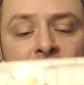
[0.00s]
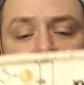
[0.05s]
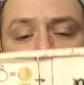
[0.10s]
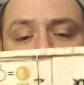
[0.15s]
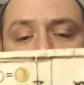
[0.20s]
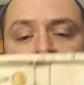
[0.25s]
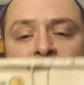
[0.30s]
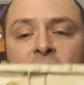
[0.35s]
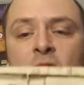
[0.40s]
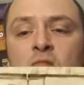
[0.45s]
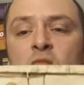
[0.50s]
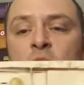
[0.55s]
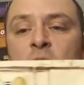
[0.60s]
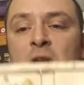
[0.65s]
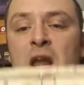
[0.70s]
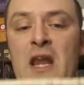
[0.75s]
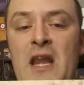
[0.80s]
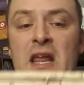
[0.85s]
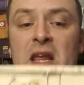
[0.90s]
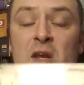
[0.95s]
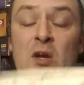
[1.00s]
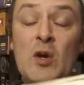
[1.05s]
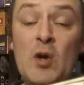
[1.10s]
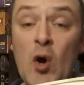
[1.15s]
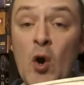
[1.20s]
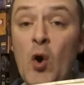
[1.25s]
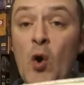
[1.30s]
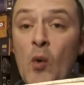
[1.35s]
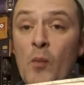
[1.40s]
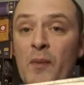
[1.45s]
they're really
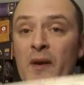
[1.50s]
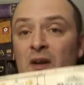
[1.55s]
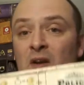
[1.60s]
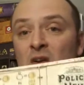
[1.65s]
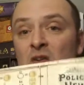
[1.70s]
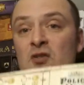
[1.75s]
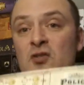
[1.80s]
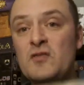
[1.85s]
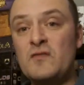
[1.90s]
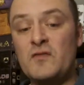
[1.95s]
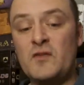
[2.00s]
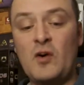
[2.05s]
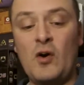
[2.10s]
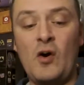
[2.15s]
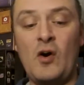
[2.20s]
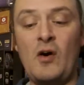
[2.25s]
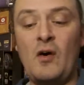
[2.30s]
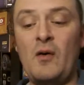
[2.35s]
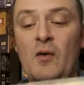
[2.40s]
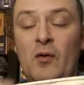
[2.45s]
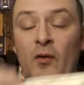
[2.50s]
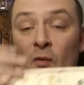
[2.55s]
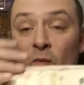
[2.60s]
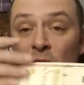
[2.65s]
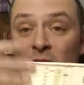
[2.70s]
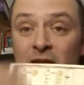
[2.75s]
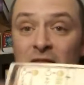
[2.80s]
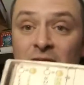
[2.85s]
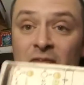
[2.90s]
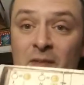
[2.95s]
cool because you've got all
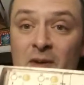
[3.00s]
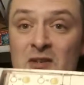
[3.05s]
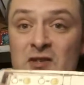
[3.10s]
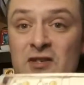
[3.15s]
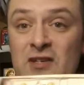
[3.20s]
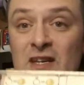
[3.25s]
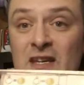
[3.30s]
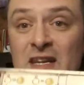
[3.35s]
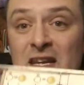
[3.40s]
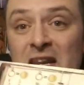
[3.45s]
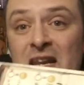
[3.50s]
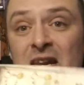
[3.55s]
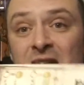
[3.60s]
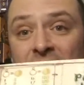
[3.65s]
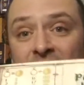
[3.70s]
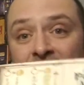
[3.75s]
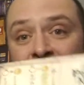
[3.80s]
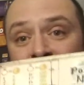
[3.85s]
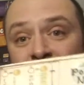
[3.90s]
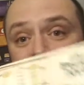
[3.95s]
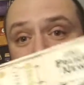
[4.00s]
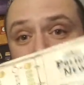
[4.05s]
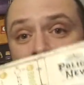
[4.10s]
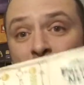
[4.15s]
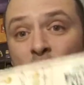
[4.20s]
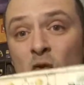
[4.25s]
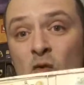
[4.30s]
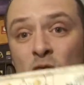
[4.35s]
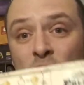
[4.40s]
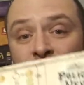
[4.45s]
the information you need and the
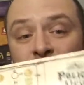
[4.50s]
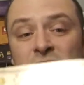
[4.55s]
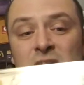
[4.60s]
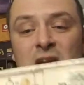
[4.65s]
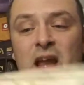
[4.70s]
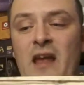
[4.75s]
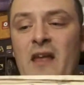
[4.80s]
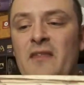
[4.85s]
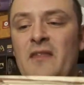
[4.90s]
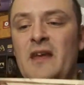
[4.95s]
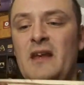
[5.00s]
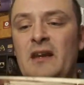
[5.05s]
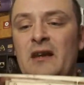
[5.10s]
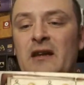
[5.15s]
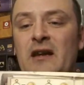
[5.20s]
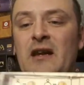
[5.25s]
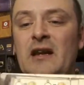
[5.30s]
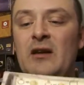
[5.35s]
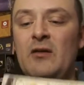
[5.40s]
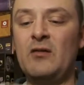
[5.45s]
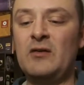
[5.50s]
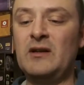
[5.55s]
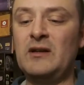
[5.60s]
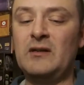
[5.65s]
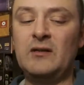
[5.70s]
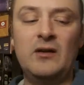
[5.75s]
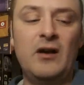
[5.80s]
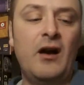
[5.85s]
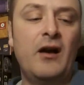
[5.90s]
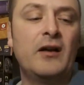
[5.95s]
rules and then a little
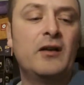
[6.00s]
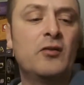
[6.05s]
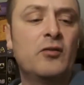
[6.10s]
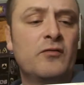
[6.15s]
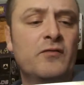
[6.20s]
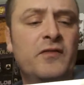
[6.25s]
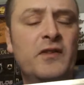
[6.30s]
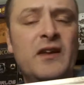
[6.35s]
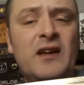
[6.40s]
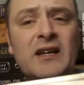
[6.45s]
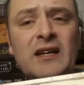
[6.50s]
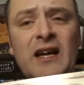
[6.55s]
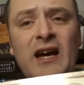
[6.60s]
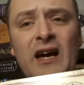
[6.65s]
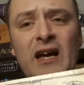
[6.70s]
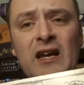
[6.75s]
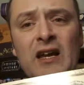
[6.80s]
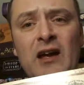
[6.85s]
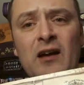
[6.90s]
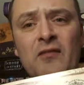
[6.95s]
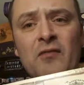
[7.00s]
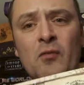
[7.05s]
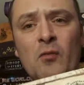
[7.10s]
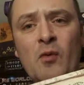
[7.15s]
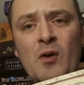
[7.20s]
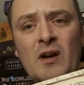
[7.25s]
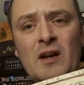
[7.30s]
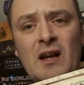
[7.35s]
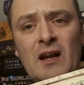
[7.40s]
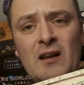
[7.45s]
icon for your color, for
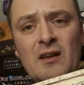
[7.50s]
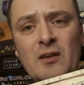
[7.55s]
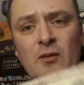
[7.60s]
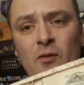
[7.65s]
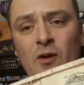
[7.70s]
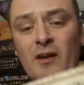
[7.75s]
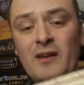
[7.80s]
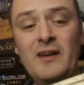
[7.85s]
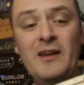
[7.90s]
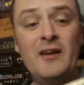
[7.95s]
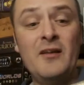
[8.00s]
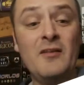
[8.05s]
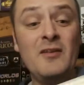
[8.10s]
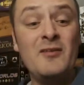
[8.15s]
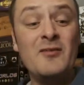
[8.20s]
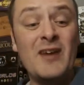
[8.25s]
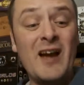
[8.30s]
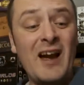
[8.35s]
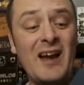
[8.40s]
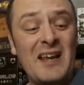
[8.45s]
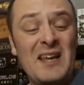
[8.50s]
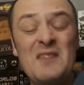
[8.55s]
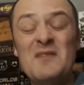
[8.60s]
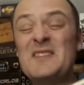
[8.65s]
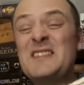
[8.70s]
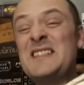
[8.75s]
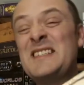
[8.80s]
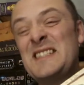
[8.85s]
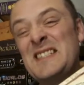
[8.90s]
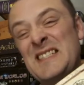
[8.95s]
what color you are. You know, you can't
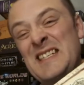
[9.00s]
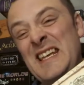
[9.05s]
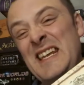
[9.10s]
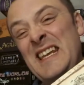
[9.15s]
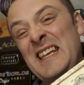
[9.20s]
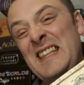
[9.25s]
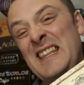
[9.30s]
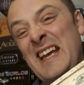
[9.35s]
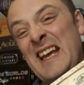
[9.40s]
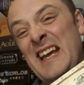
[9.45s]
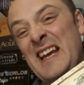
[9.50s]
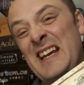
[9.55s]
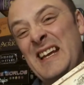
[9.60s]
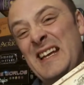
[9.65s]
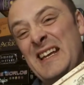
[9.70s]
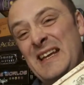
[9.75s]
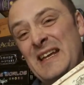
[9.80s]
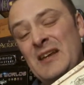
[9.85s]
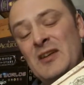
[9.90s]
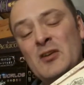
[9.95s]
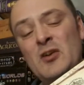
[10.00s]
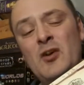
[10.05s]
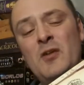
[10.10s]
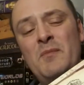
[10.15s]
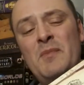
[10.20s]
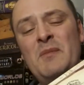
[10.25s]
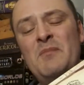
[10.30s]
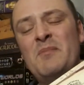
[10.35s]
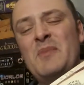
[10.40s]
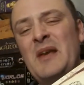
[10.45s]
even see that. Could
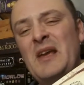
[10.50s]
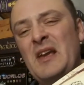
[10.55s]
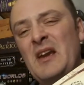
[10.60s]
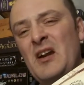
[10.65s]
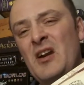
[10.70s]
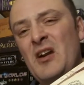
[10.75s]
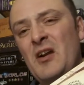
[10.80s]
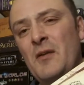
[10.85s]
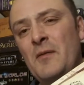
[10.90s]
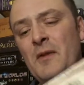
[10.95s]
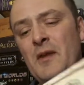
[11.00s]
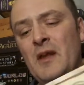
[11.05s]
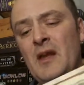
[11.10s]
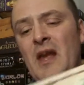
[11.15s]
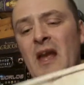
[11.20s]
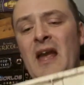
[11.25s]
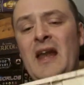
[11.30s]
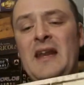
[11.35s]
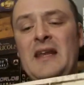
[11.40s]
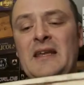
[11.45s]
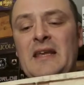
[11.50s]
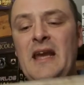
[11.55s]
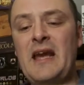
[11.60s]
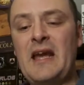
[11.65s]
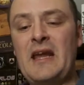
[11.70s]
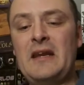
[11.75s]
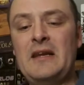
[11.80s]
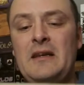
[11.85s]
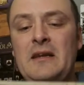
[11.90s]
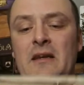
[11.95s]
be bigger. And
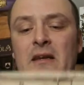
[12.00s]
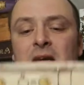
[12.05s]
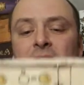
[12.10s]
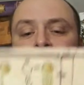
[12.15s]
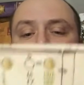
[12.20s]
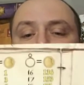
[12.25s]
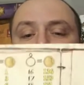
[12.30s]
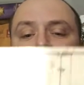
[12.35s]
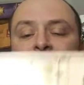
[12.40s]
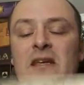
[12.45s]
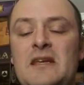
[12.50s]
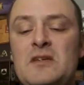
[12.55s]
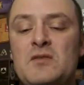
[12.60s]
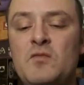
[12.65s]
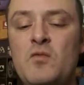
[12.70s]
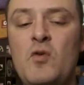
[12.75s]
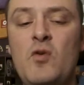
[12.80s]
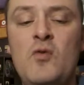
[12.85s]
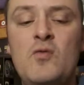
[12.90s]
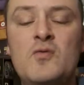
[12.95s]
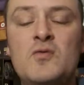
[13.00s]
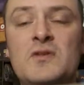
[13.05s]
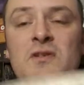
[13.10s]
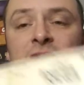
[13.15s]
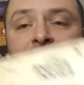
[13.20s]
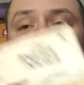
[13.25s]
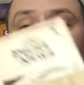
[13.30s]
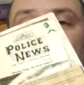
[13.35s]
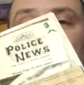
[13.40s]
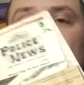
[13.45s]
again, these
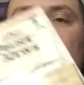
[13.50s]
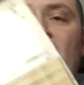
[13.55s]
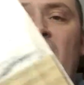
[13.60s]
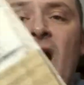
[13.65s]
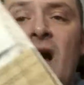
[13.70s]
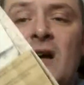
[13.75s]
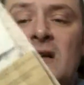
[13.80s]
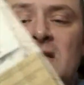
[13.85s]
rules are